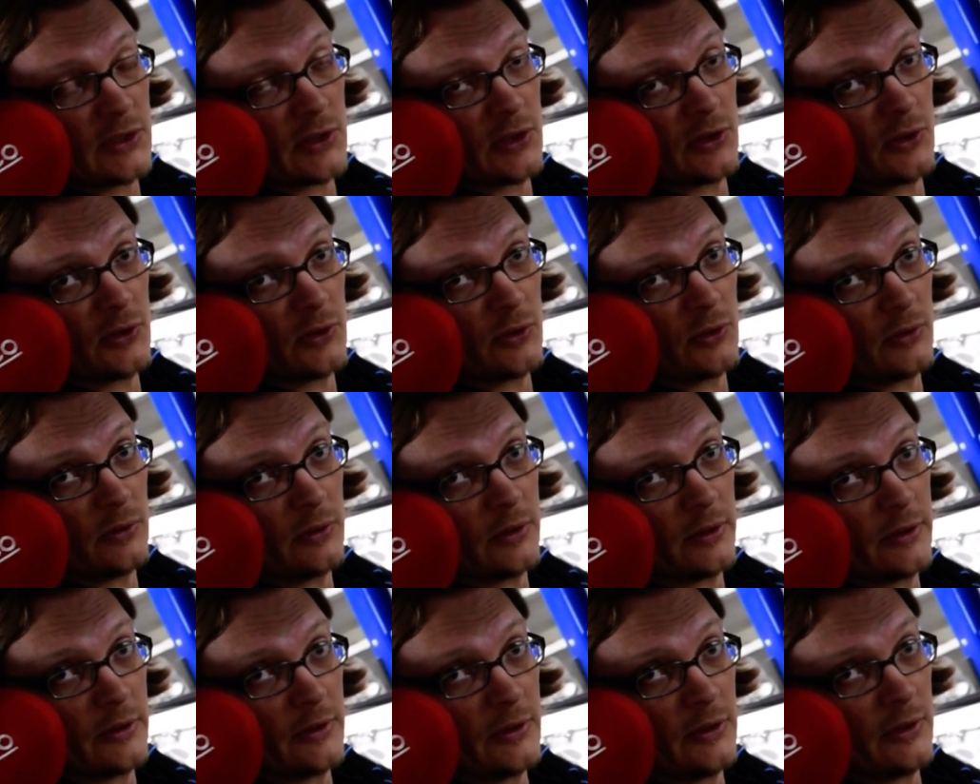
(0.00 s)

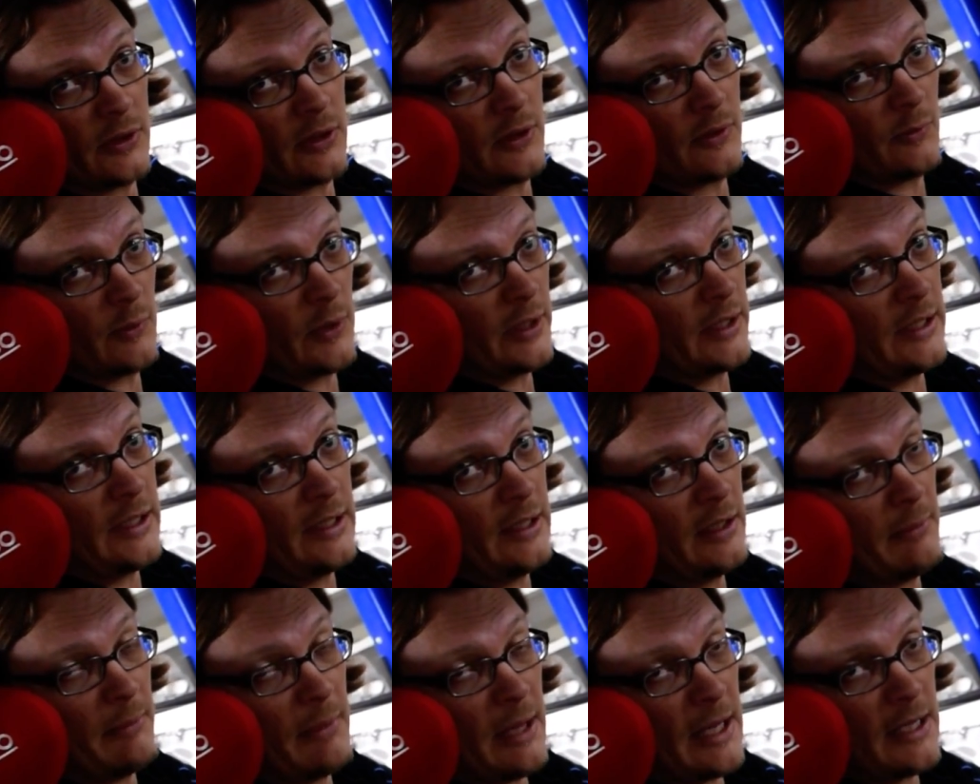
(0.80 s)
controller, you can run it
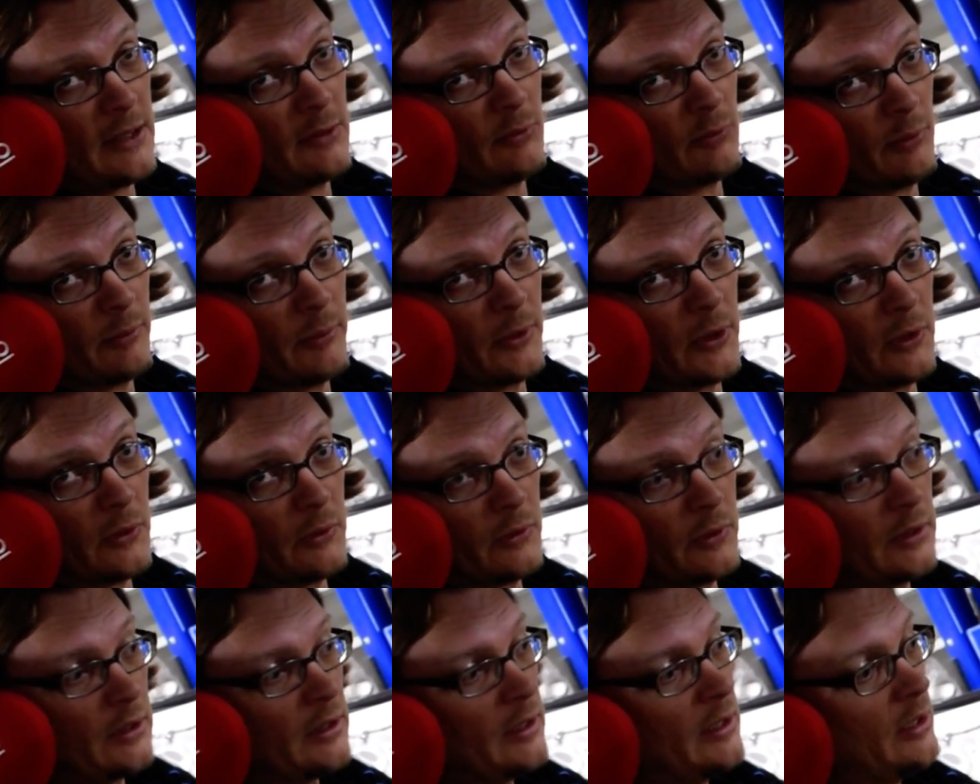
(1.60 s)
in a manual
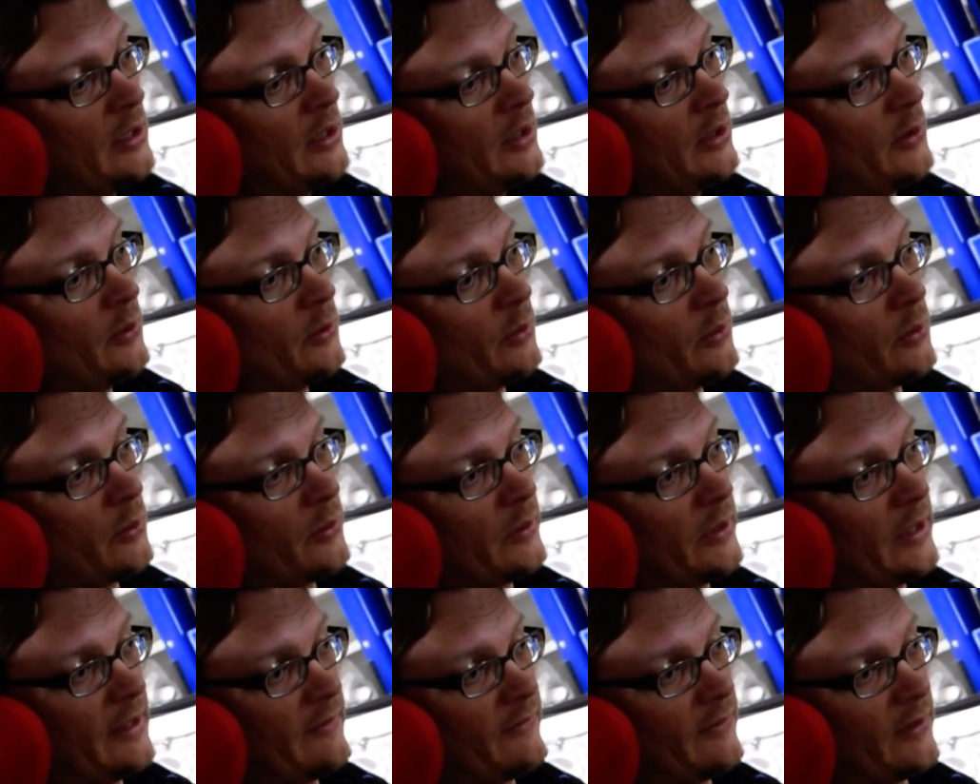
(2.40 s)
mode,
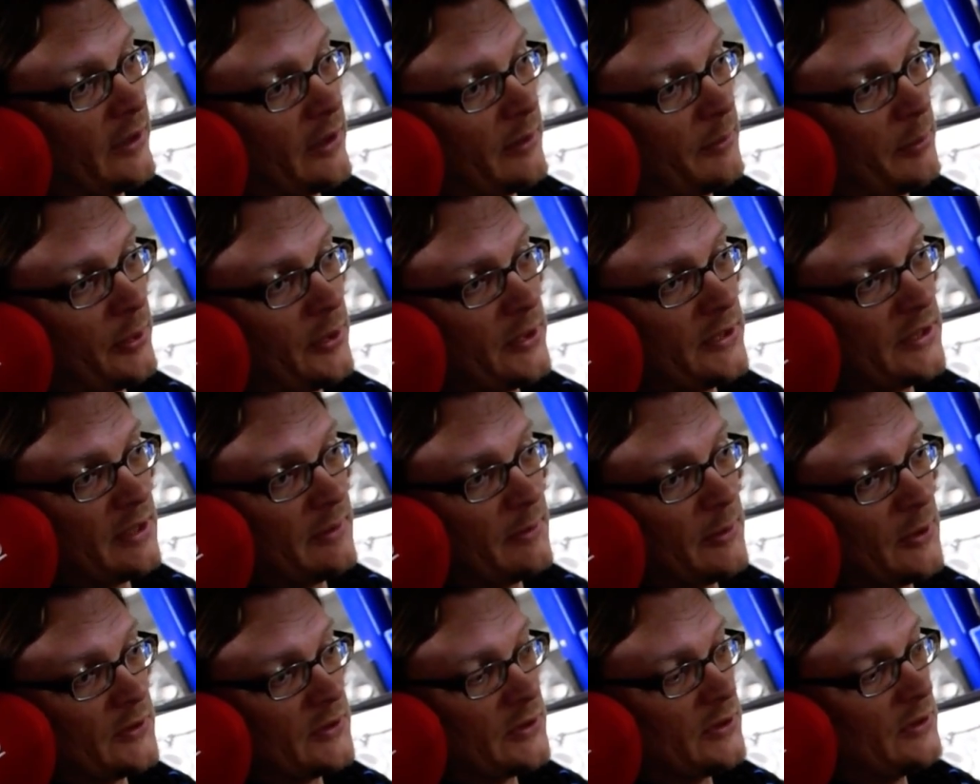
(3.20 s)
or they have a lot of
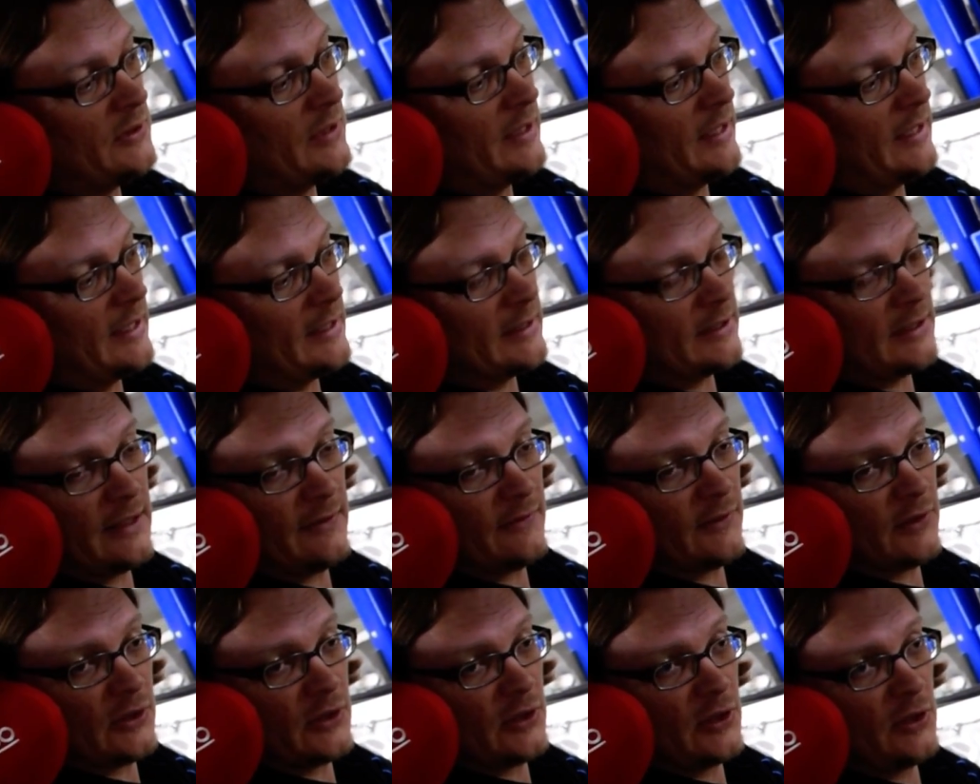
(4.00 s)
preset modes, and you can actually
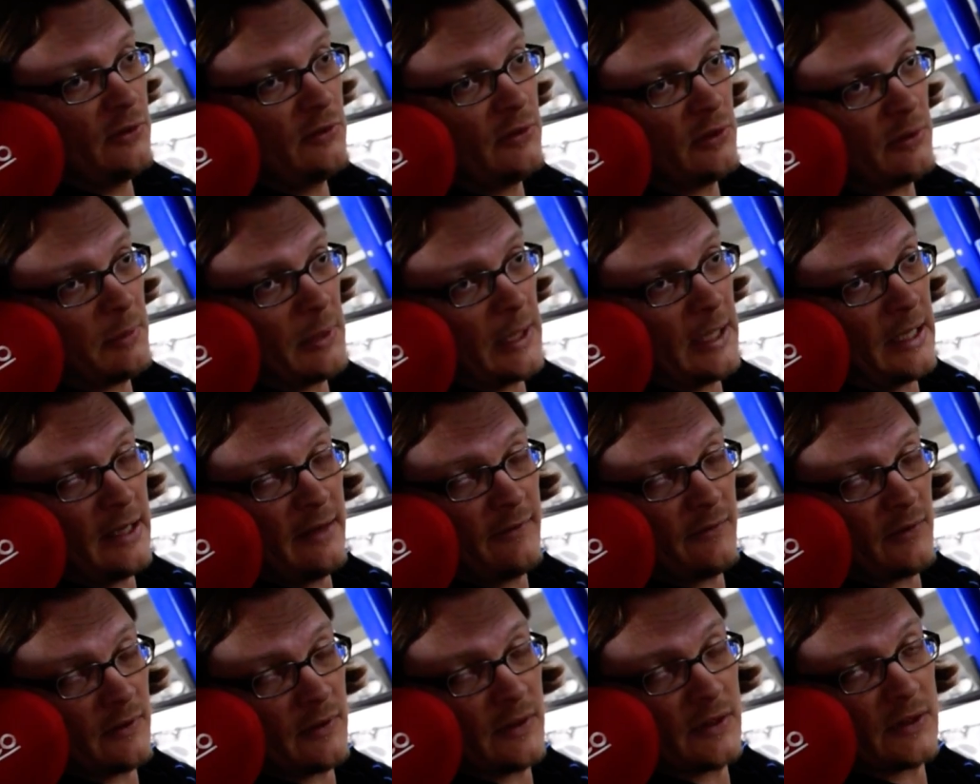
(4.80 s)
even tune the
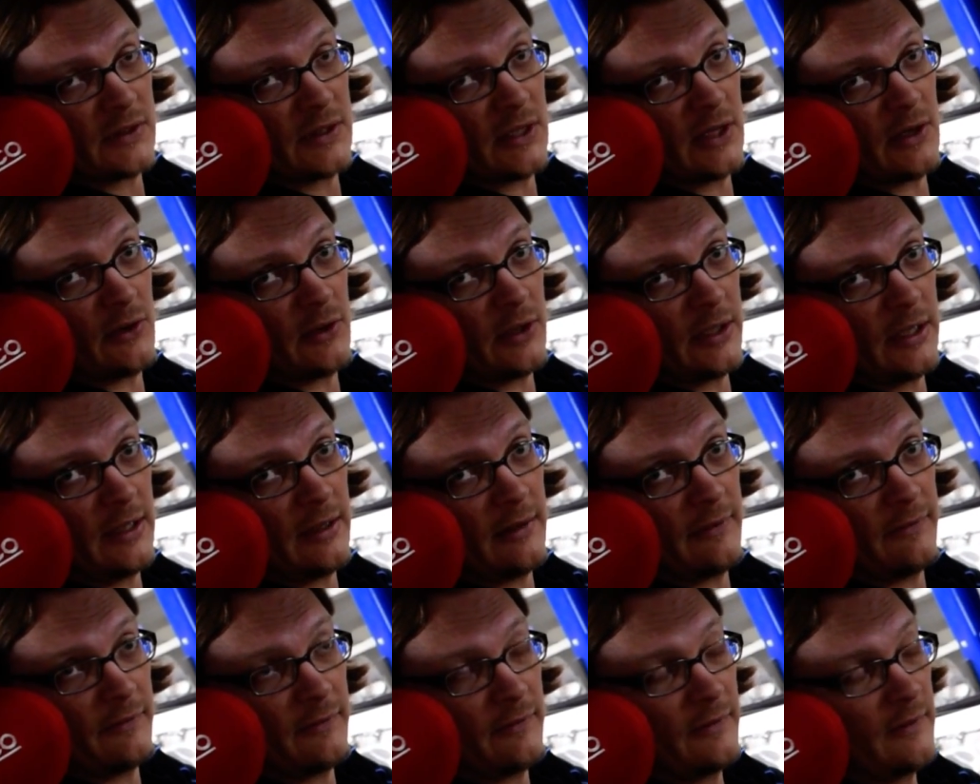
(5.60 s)
behavior of the center
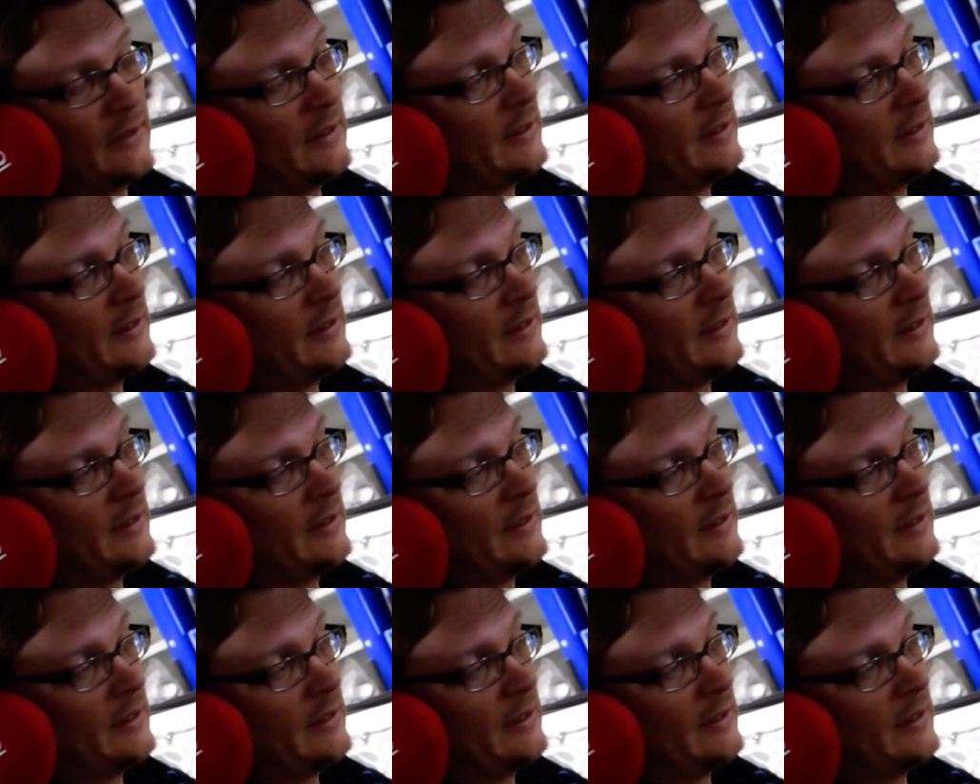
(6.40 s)
diff,